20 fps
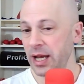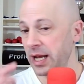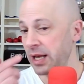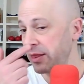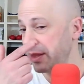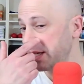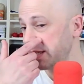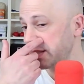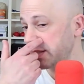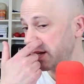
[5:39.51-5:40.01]

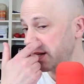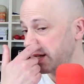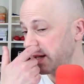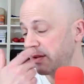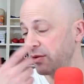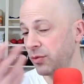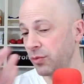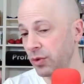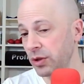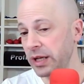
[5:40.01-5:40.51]
And this
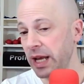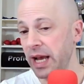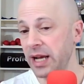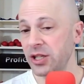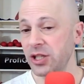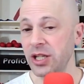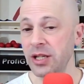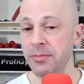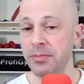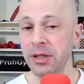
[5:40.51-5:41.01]
would
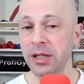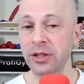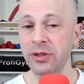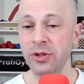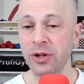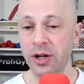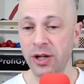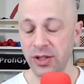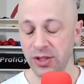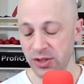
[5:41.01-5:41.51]
actually be a
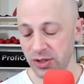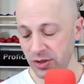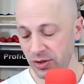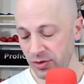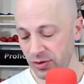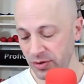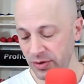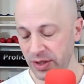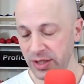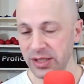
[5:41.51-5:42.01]
draw.
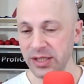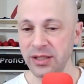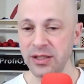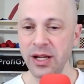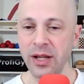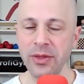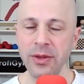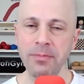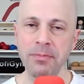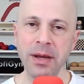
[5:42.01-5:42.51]
So this is
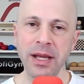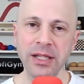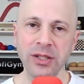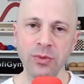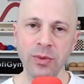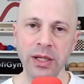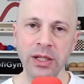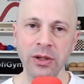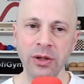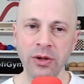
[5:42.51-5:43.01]
not the
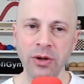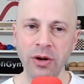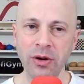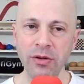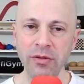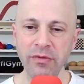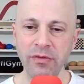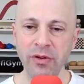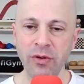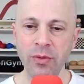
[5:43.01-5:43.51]
best way to
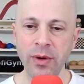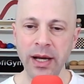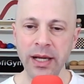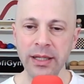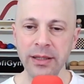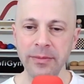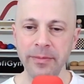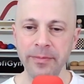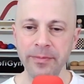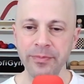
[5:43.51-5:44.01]
go for white.